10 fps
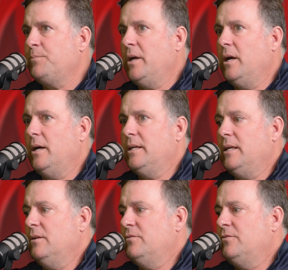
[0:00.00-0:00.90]

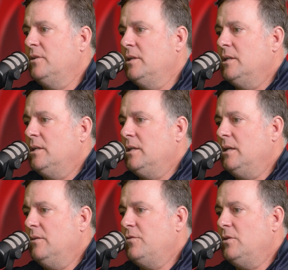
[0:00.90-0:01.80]
If
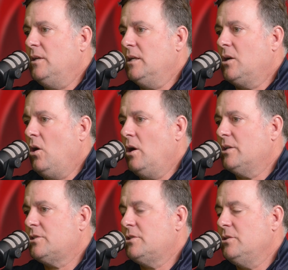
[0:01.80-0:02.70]
it
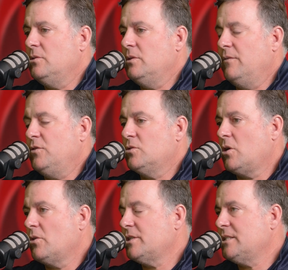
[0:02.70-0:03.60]
costs you, if you're
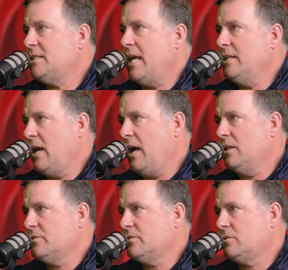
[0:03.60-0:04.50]
charging
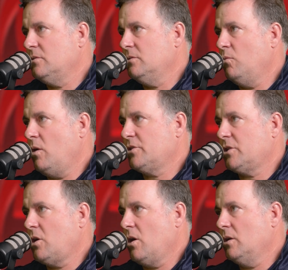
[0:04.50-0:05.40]
$10 to wash
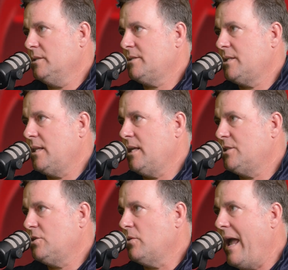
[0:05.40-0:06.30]
a car, let's say
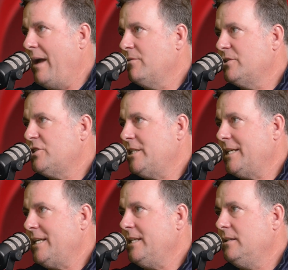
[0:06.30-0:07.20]
that's your average
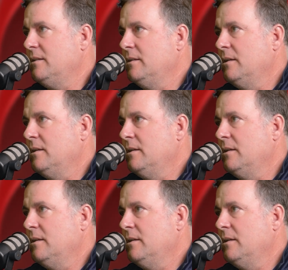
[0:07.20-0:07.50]
ticket.